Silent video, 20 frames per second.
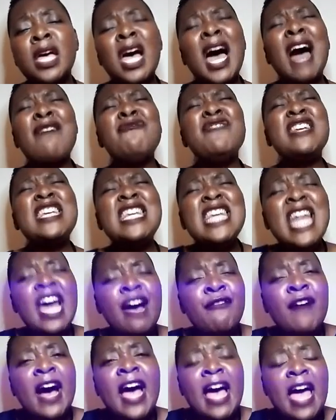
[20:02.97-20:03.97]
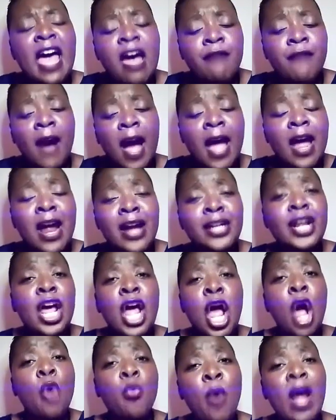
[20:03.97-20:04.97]
I've never ever heard
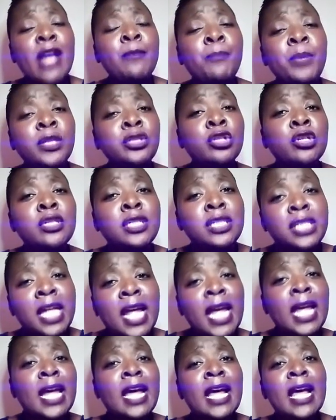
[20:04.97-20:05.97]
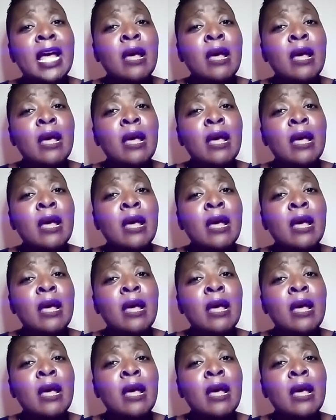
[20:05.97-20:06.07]
a white person say,